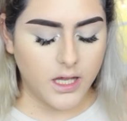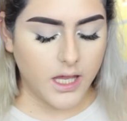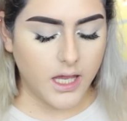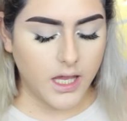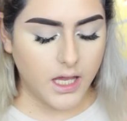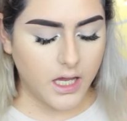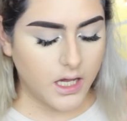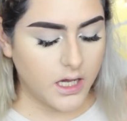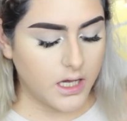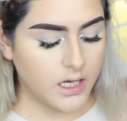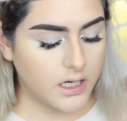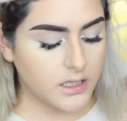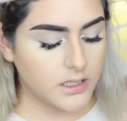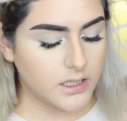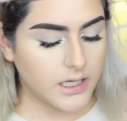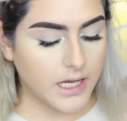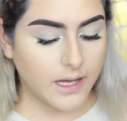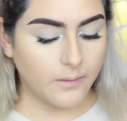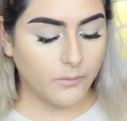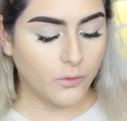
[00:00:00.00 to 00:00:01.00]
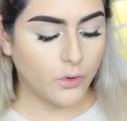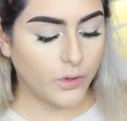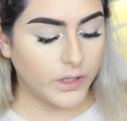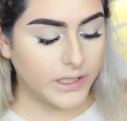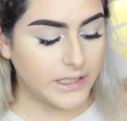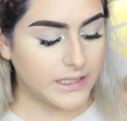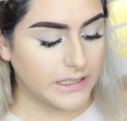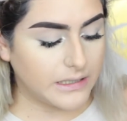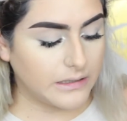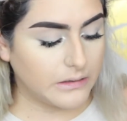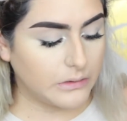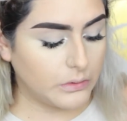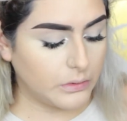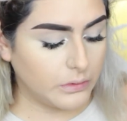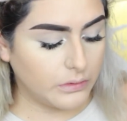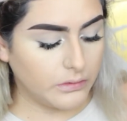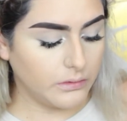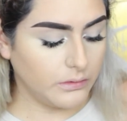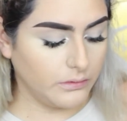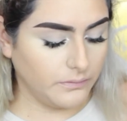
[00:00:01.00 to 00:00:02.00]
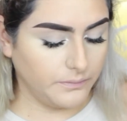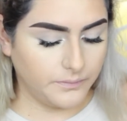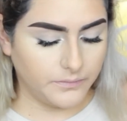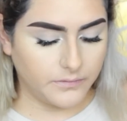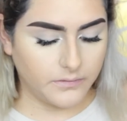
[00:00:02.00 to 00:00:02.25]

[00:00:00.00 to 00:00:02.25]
And I'm going to